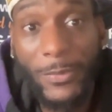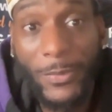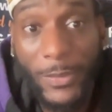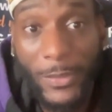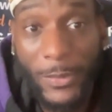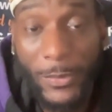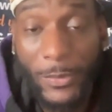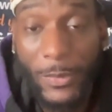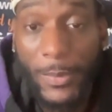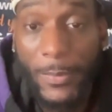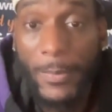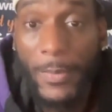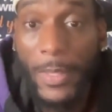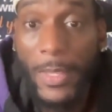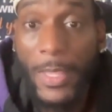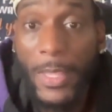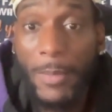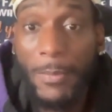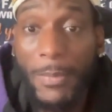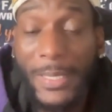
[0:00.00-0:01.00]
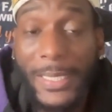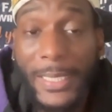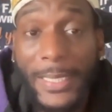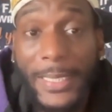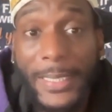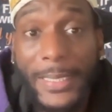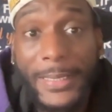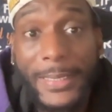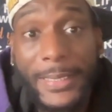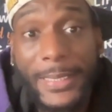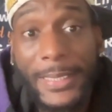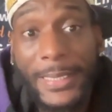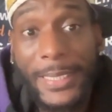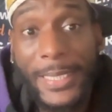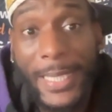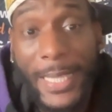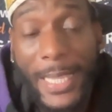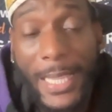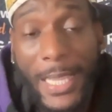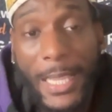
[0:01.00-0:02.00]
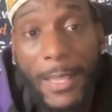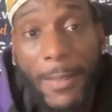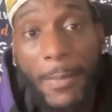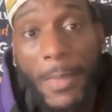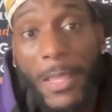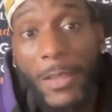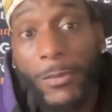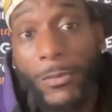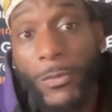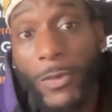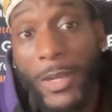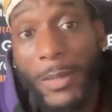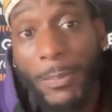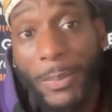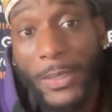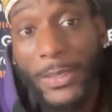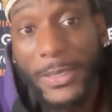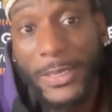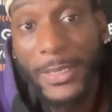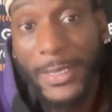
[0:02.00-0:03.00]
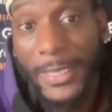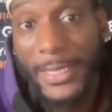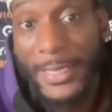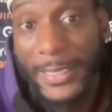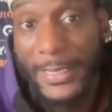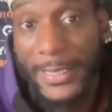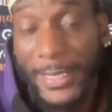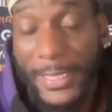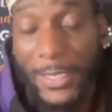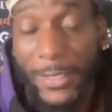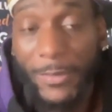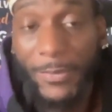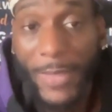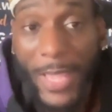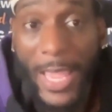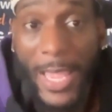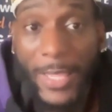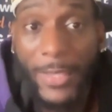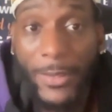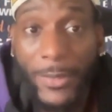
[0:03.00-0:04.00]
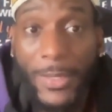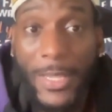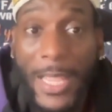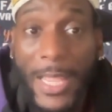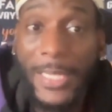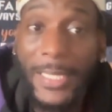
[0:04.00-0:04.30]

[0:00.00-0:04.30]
for you. Because again, if one person doesn't see your value,